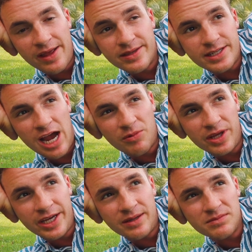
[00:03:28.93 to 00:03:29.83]
It's not
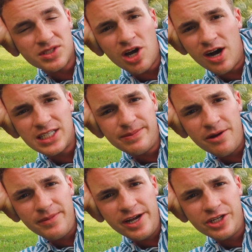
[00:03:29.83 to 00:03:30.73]
really talked
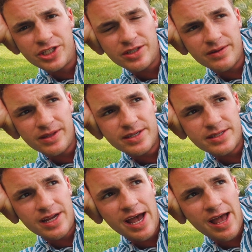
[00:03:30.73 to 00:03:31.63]
about much, at
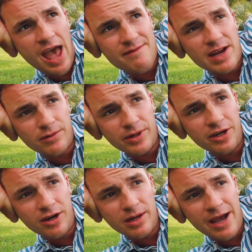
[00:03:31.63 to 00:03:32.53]
least not, I've never really
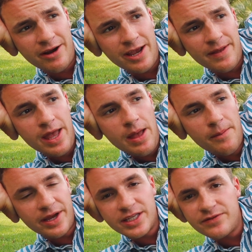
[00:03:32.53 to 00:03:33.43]
heard about it,
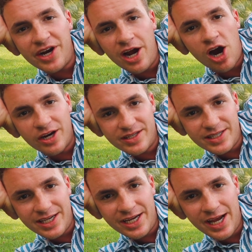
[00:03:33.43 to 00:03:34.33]
but it's very
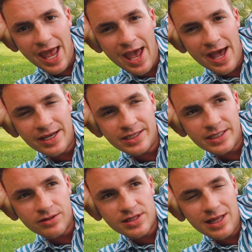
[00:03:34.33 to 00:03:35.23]
artsy and
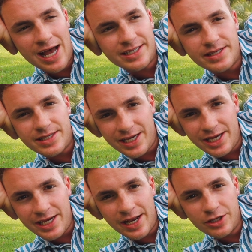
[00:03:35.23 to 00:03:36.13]
there's a lot to
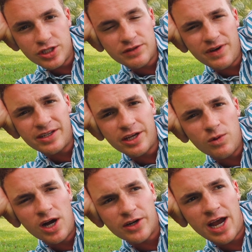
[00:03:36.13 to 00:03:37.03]
see and it's just fun to like
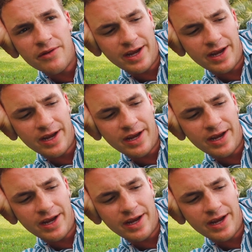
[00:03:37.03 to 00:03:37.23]
walk around.